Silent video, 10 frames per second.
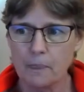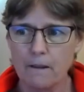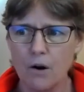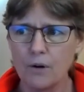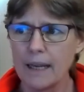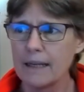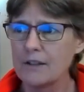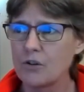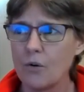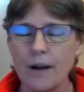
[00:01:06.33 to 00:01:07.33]
Okay,
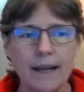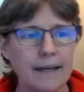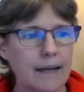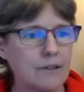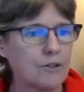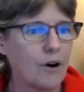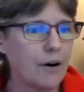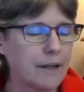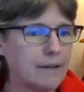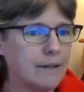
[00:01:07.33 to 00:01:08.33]
let's go ahead and get
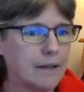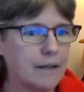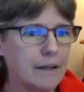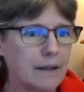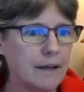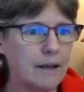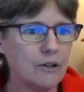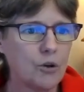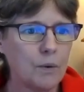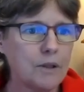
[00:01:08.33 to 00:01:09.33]
started.
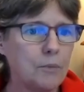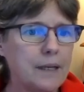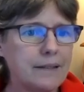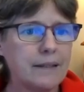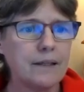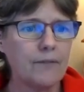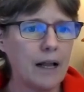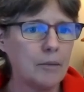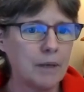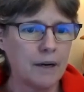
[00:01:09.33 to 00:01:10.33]
So with the recent
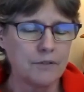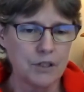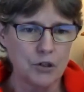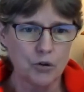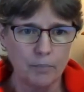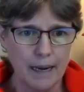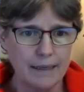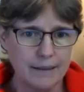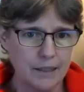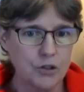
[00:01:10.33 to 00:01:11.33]
development of central
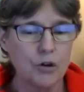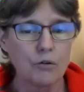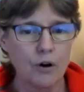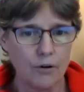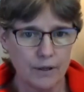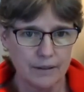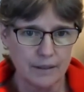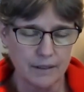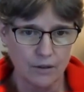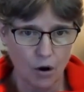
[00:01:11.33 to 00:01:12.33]
bank digital
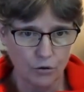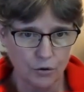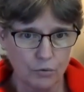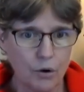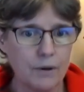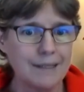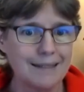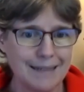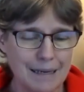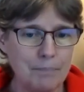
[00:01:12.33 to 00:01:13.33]
currencies, also known as
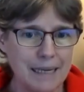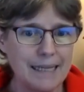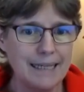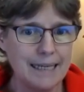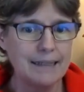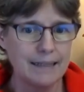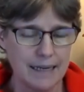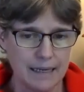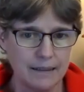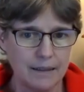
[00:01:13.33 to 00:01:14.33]

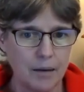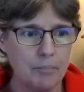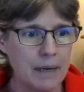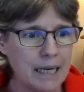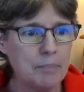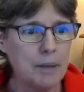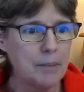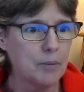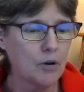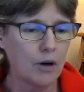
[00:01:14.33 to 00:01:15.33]
CBDCs, many
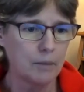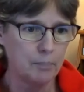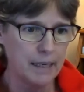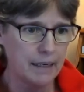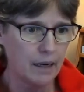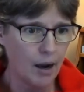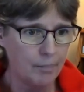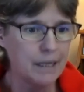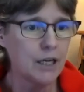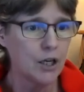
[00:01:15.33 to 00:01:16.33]
people are
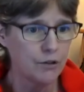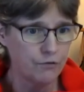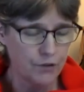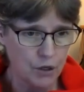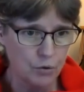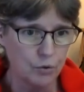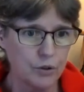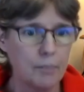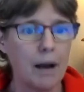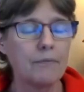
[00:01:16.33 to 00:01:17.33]
becoming
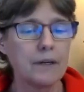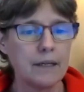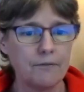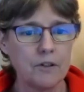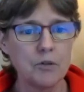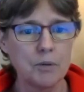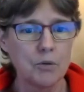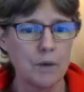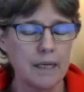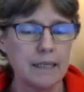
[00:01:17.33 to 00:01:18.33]
confused about the difference
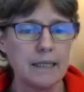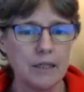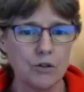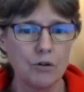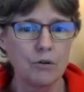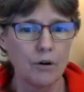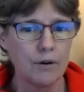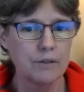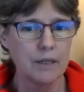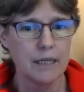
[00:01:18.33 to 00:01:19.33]
between a digital
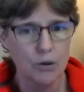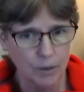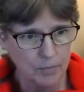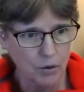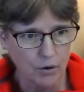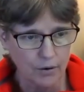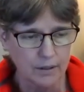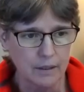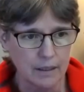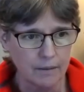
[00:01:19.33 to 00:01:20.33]
currency and a
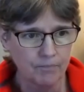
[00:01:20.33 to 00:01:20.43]
cryptocurrency.